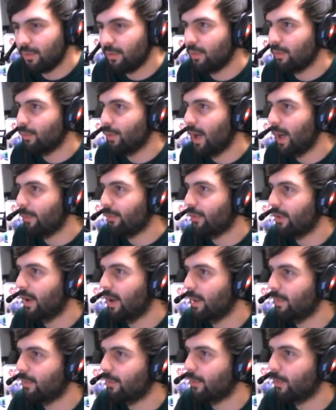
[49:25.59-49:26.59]
wraps it
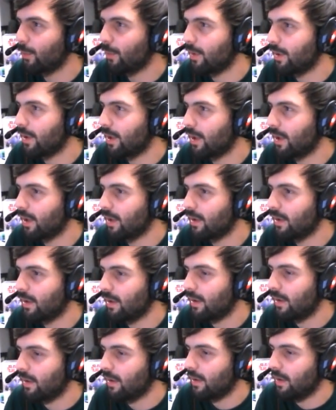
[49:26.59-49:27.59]
up for what
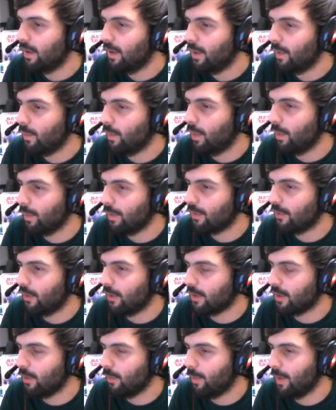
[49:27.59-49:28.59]
we're
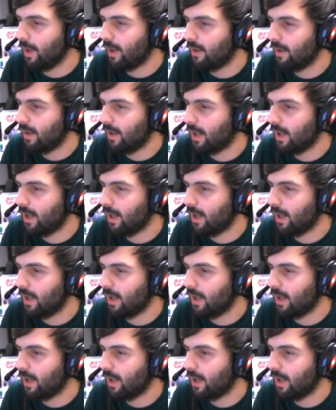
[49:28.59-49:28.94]
talking about.